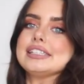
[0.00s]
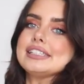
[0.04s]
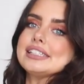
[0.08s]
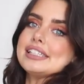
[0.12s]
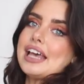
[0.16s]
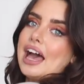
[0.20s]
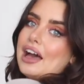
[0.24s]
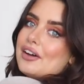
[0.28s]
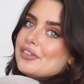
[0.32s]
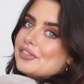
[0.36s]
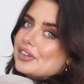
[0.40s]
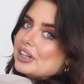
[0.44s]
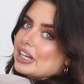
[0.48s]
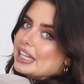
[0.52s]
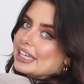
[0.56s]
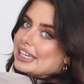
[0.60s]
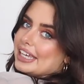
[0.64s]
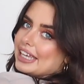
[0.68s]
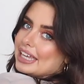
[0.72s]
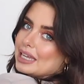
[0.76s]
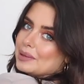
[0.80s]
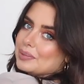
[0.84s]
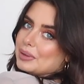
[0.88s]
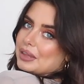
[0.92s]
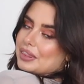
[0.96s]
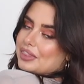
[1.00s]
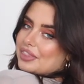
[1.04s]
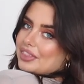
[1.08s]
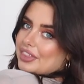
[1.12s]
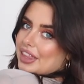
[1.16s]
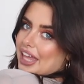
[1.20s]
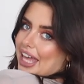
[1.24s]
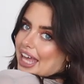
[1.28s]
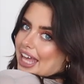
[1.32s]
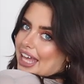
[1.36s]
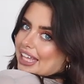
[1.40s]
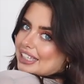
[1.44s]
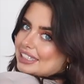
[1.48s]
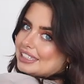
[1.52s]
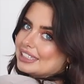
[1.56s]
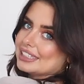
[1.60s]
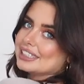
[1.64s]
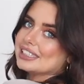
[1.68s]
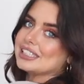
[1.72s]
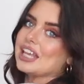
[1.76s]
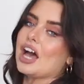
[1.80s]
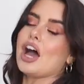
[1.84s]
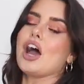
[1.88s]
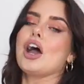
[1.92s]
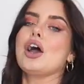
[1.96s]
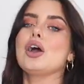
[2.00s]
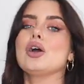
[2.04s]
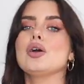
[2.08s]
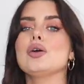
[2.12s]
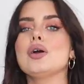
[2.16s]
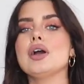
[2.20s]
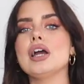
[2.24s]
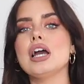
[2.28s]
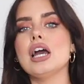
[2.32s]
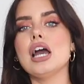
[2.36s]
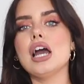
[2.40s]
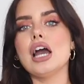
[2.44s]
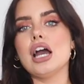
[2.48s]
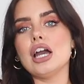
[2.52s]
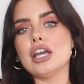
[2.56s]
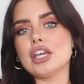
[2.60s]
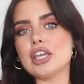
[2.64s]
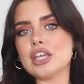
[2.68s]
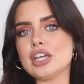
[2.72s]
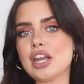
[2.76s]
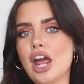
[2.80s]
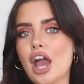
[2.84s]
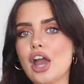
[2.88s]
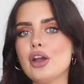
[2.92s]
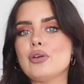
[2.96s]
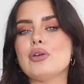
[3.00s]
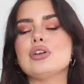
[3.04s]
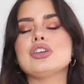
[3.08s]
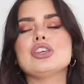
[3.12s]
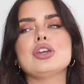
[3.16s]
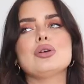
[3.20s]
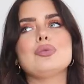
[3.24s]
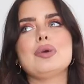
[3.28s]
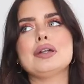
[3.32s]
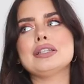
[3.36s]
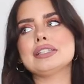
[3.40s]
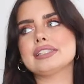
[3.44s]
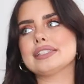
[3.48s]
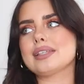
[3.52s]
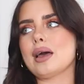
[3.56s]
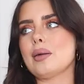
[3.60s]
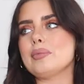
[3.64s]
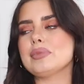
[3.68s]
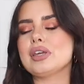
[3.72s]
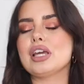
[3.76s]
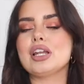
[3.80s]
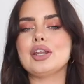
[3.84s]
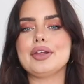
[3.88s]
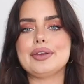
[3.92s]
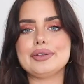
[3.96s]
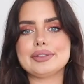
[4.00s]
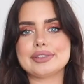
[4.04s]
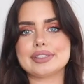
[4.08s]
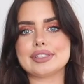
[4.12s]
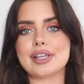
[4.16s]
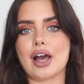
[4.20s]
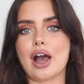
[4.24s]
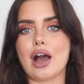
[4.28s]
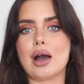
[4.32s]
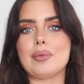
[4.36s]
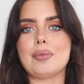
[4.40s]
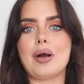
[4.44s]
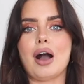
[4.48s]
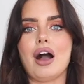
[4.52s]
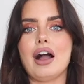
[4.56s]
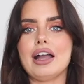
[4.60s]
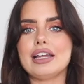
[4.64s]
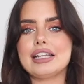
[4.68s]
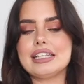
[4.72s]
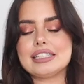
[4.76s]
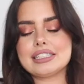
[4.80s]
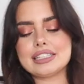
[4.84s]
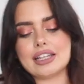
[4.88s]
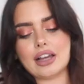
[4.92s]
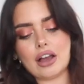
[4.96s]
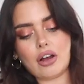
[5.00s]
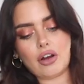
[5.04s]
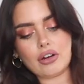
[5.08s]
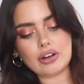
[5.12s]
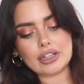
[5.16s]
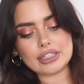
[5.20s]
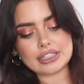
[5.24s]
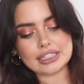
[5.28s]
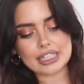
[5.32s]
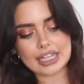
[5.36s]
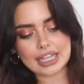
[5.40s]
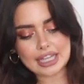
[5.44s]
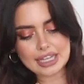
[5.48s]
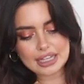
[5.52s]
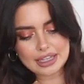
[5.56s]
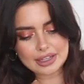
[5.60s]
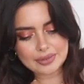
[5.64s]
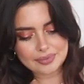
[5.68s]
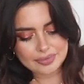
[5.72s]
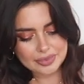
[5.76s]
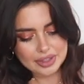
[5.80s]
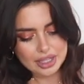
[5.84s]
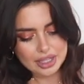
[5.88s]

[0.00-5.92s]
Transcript: Definitely keeping this. So, you know, you win some, you lose some. I need to, honestly.